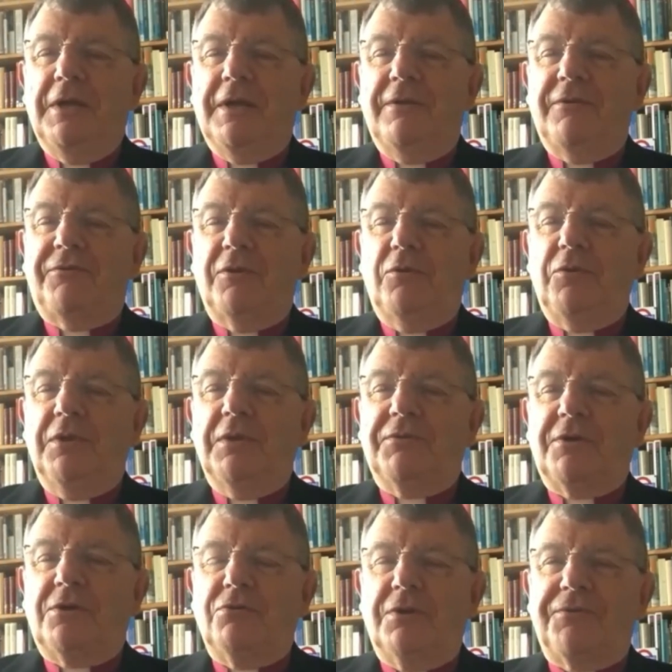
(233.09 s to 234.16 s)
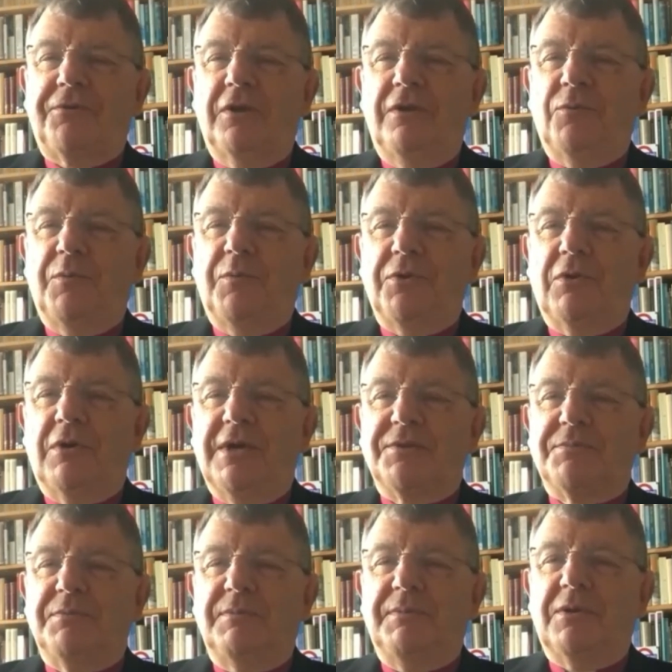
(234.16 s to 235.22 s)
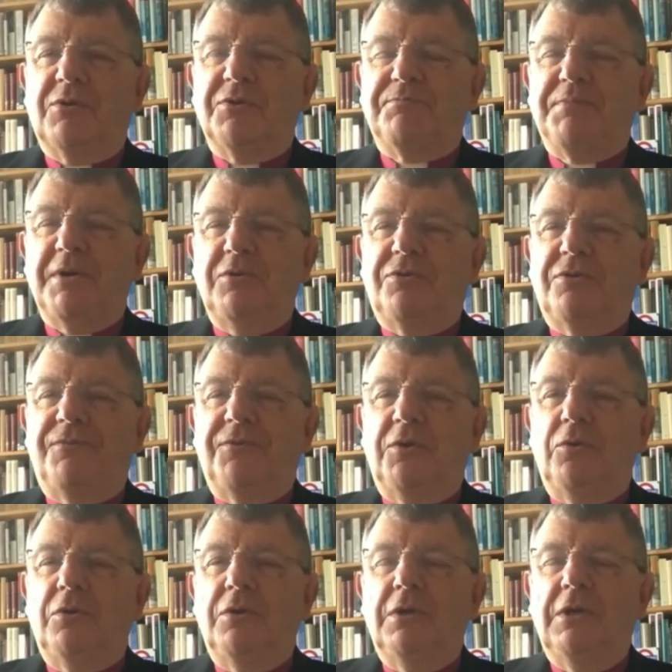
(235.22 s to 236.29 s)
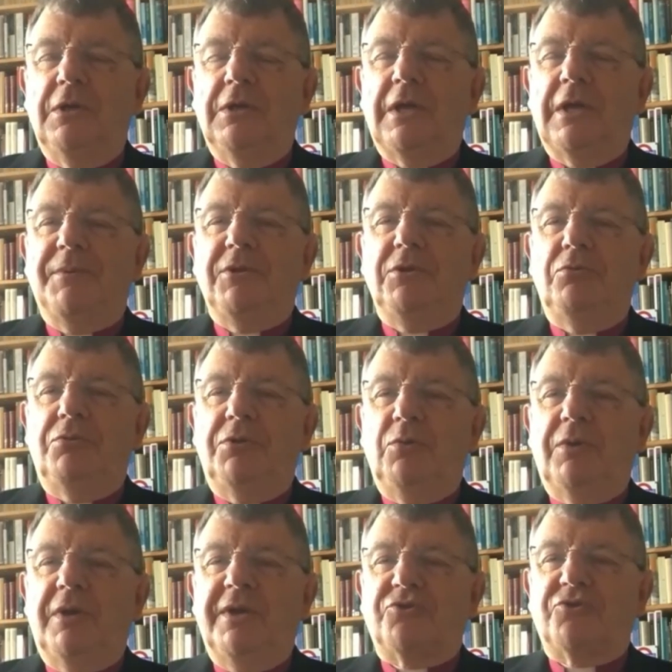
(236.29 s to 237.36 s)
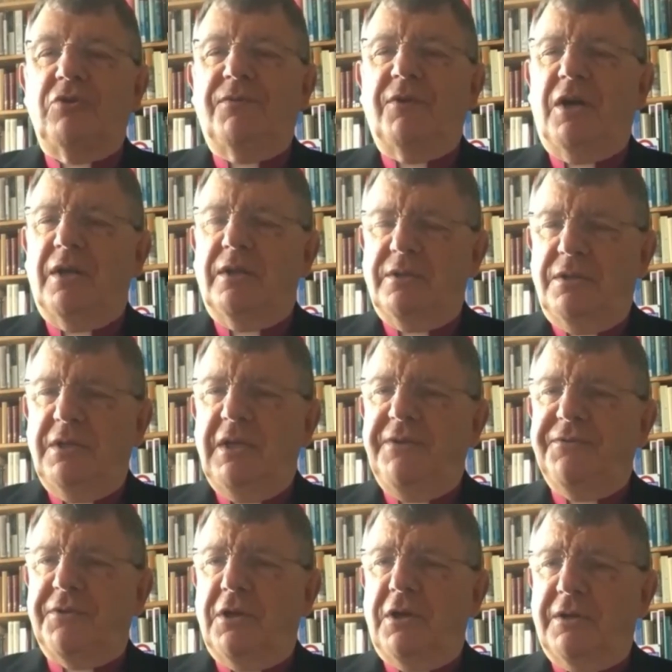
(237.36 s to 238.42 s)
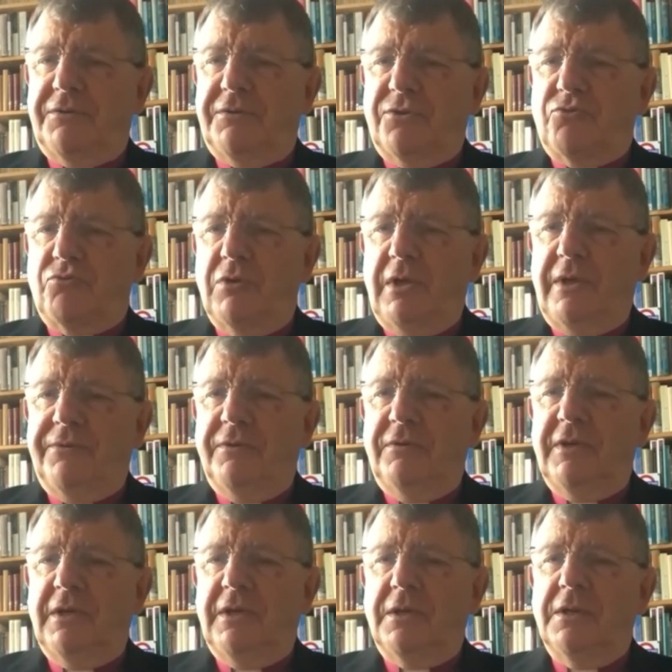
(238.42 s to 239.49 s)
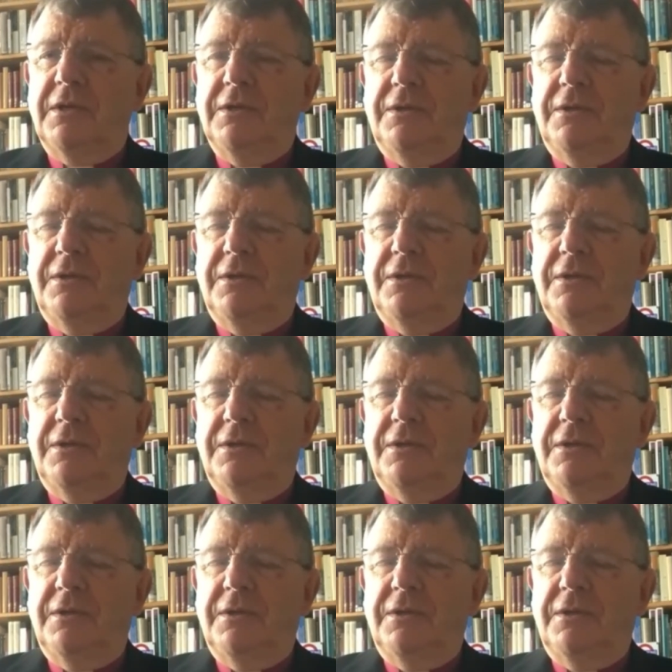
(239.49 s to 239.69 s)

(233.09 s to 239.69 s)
And so there's a crossover with your husband, because both of you, I mean, you were history of art, and he's an artist, really, isn't he? And a